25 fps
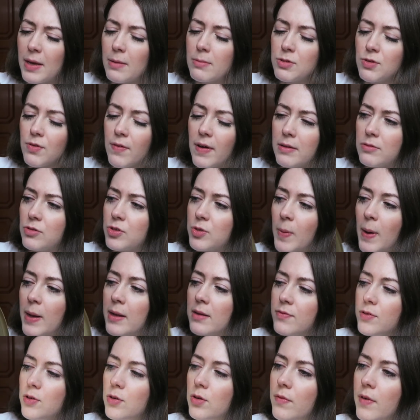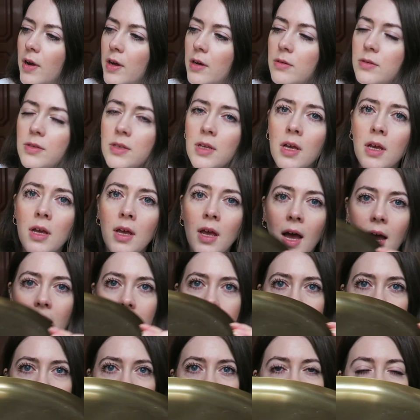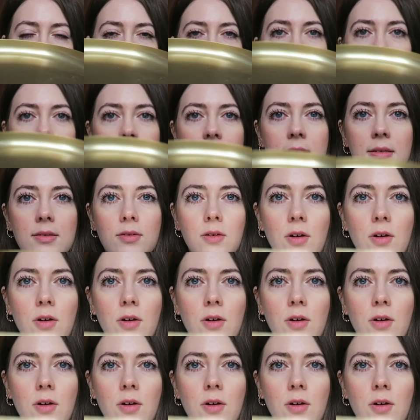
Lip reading: it was around €12, and it's really nice. It's